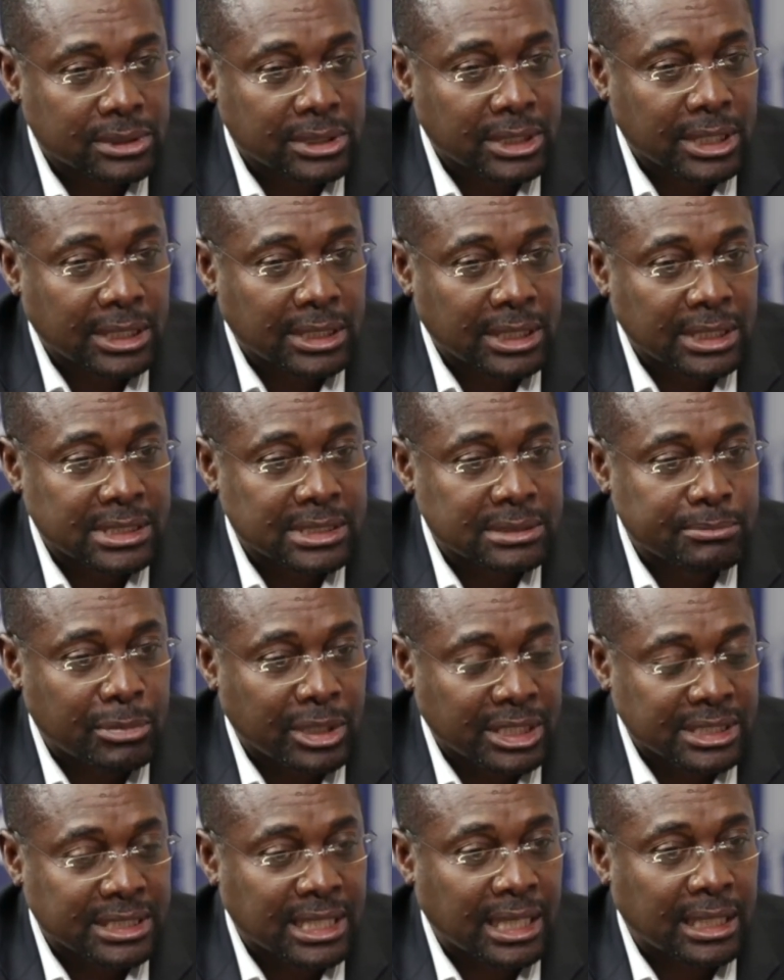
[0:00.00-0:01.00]
And it's
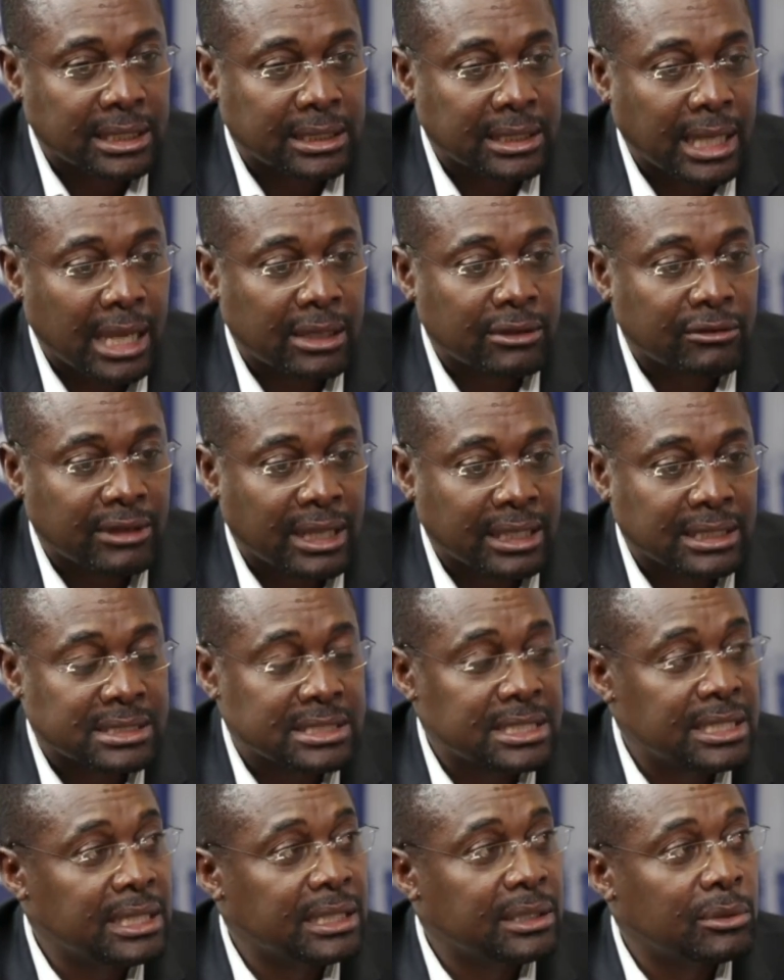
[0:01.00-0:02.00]
basically kind of like
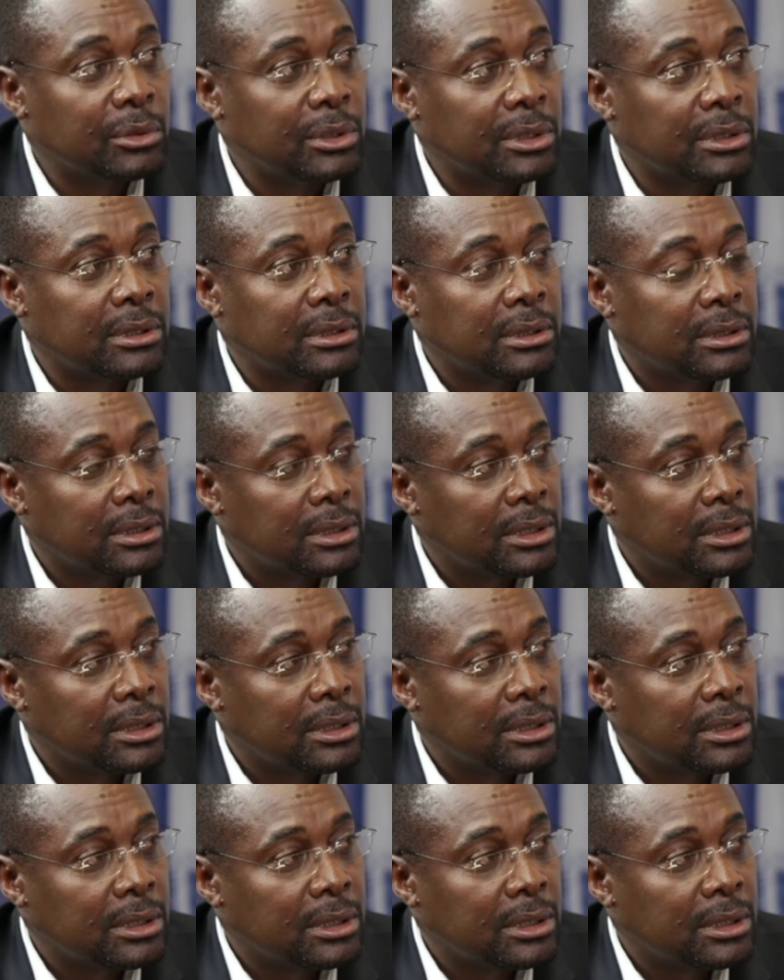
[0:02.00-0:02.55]
dealing with,